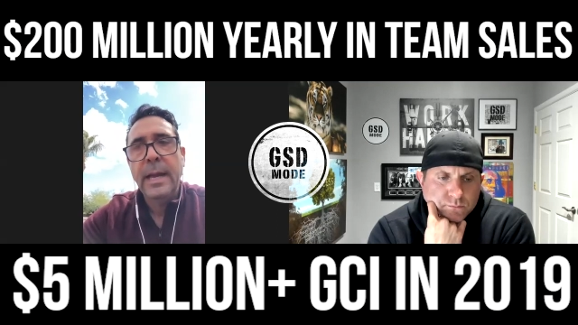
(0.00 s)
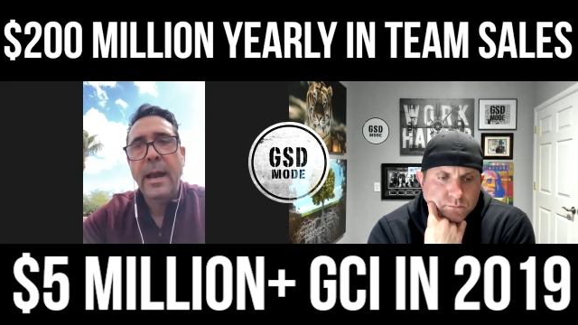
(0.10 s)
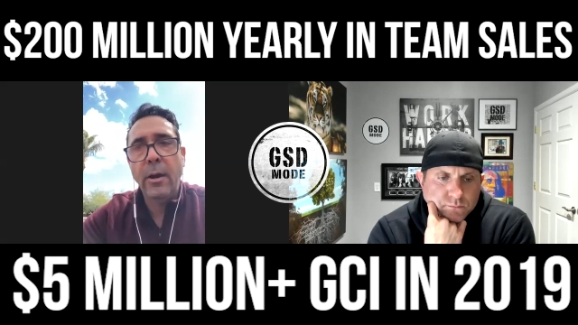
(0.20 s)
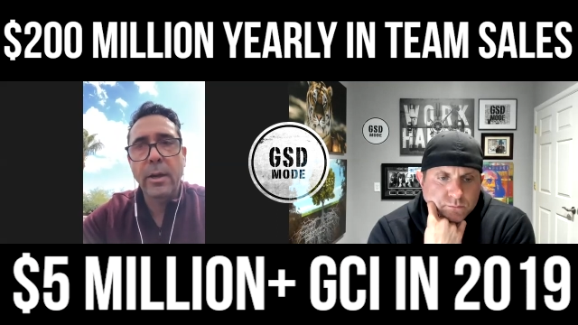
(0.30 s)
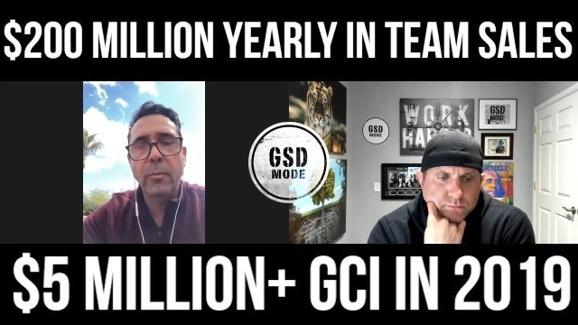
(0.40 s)

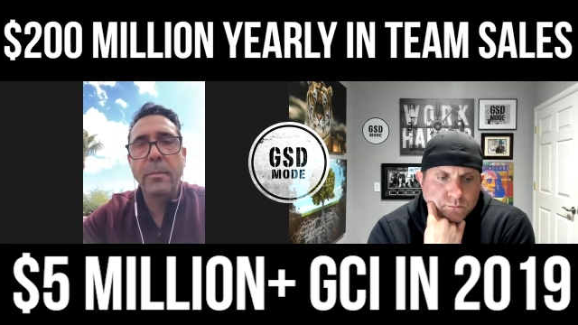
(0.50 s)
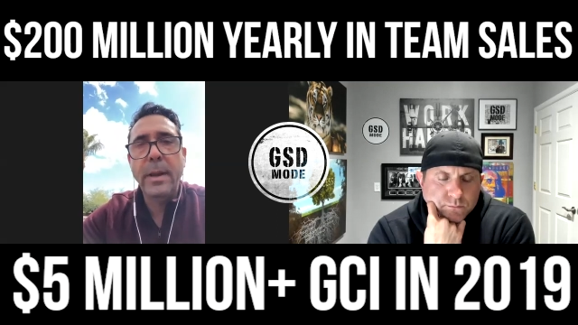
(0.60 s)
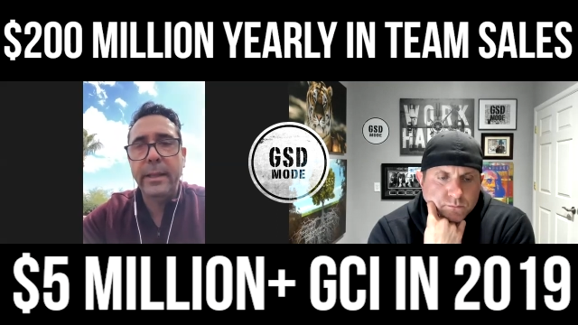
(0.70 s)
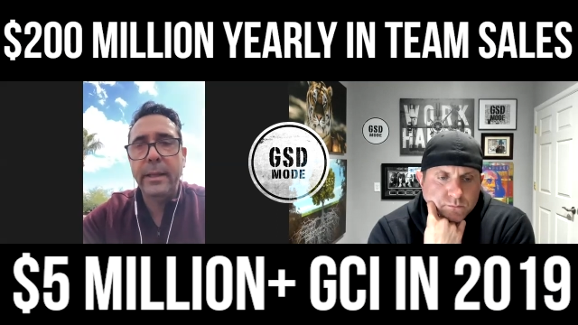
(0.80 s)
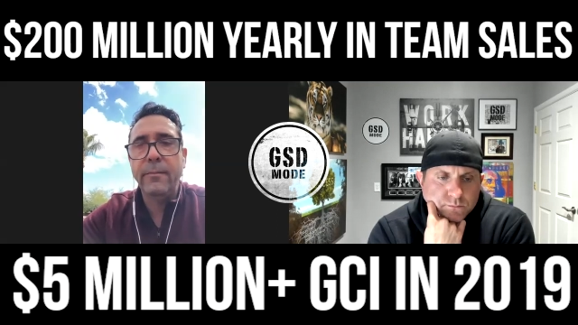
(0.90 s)
Speaker 1: how can we
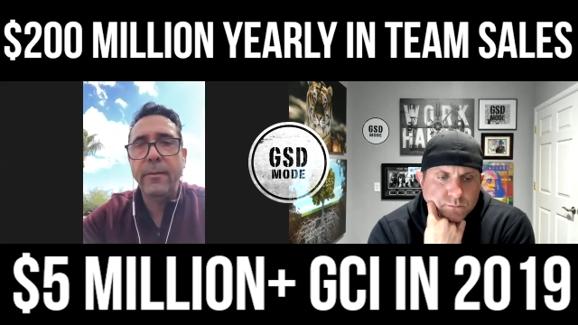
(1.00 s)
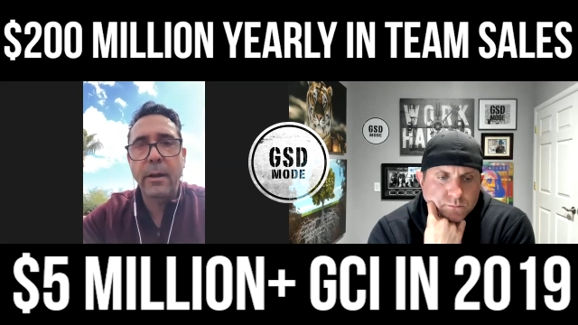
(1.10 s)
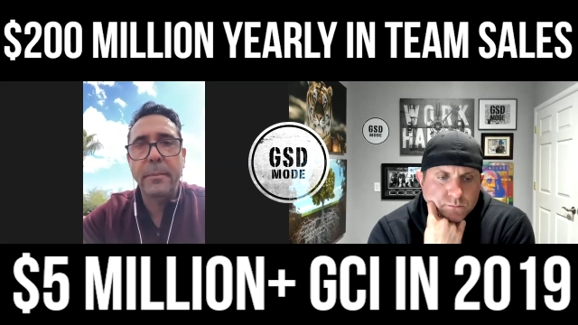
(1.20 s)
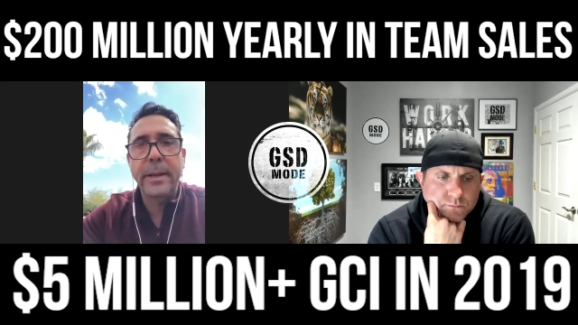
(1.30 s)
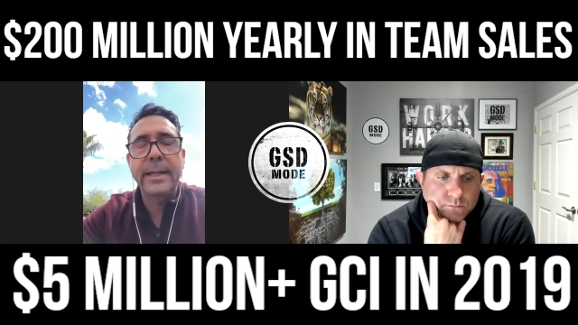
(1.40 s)
make the
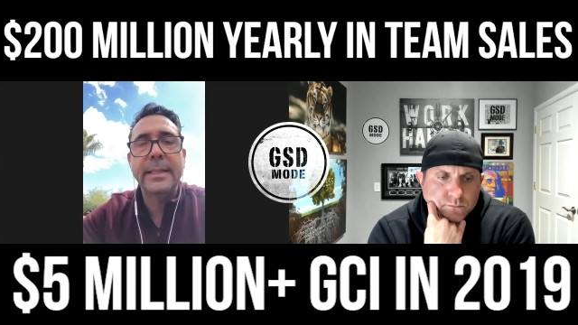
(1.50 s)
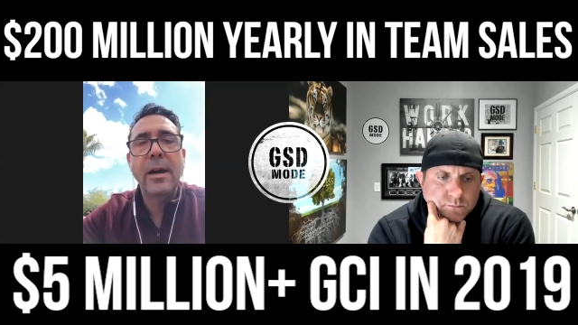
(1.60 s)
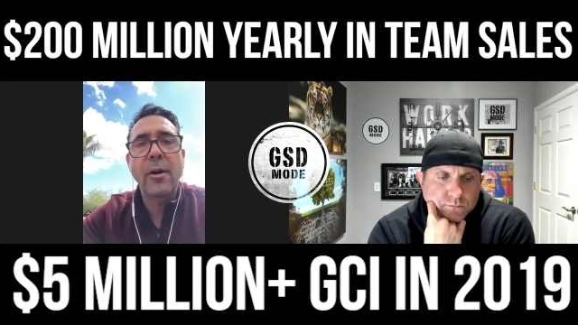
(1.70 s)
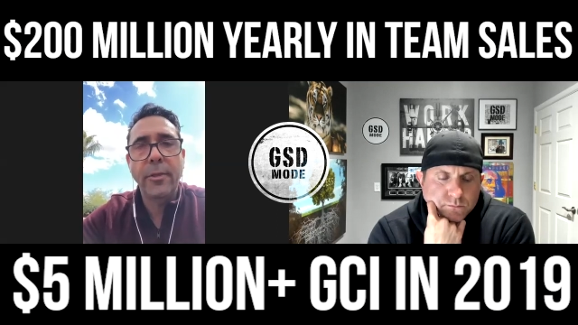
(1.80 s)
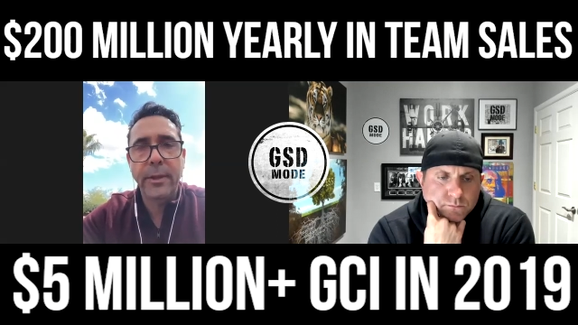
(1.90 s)
environment as
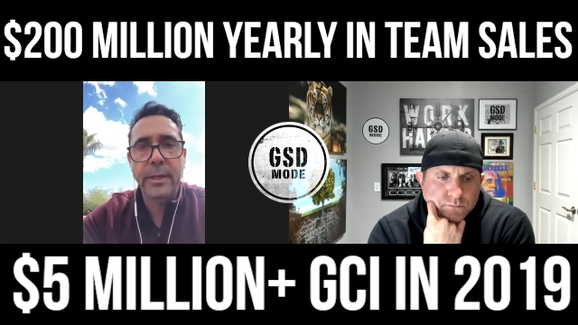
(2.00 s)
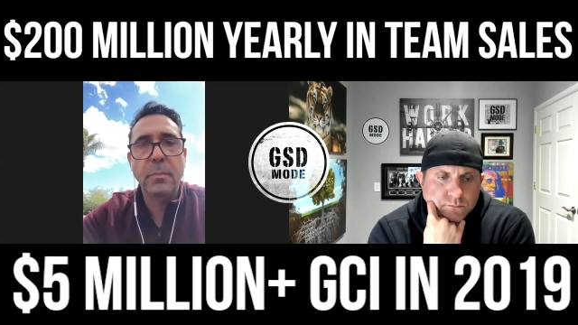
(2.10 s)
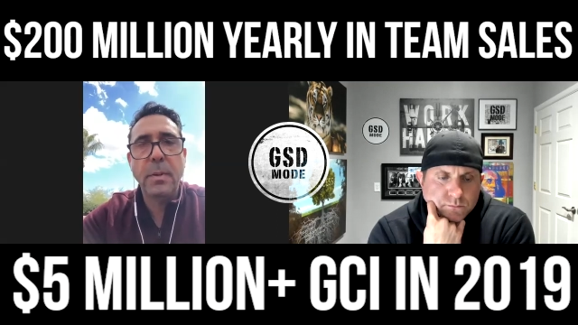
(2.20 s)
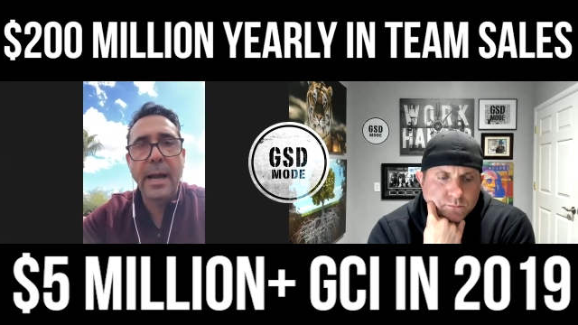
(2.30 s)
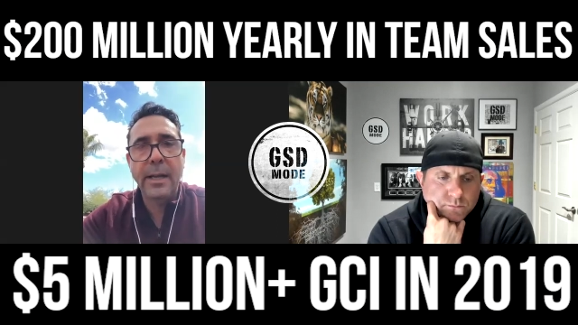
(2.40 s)
healthy as
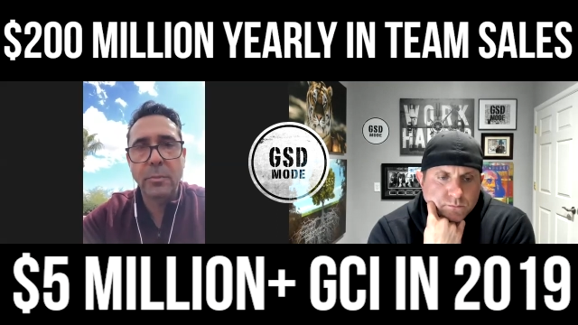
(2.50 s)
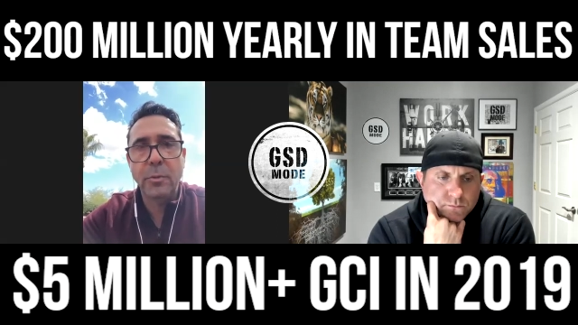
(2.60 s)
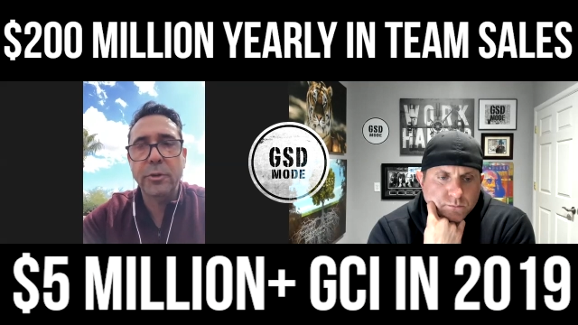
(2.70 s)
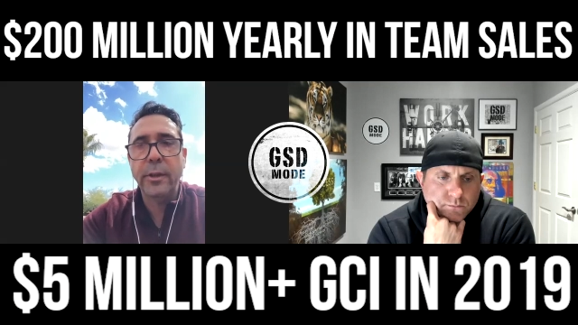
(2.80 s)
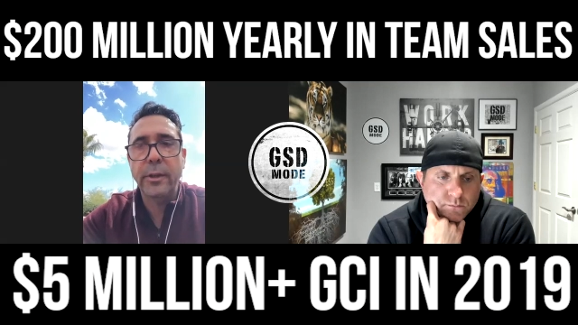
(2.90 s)

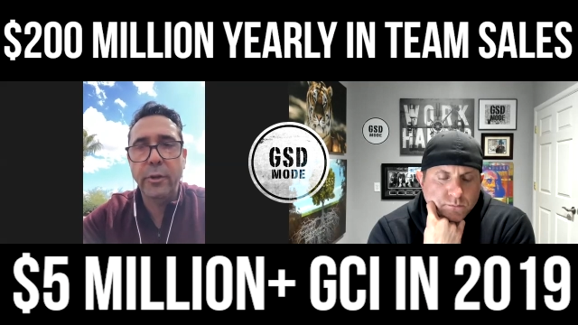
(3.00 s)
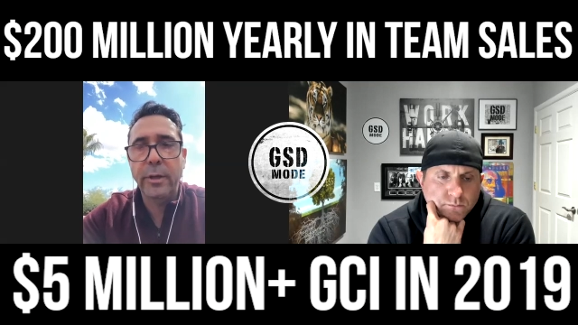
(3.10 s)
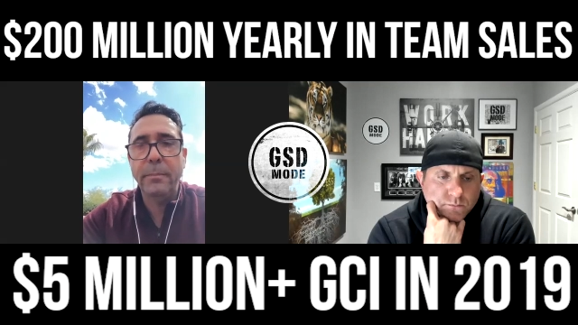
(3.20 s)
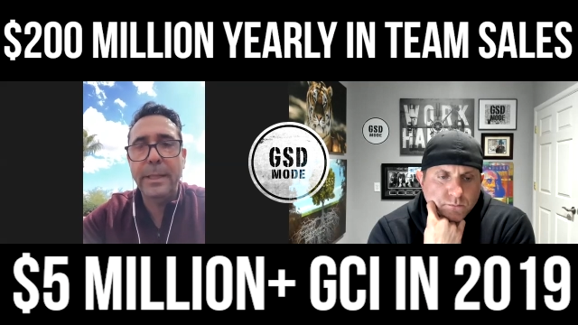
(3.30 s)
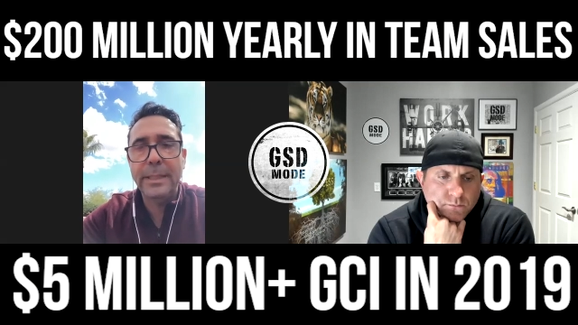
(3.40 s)
possible so that you
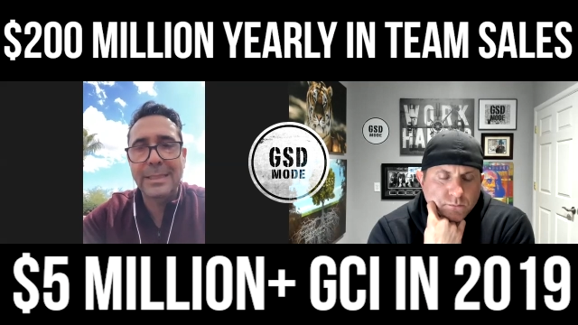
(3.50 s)
can be as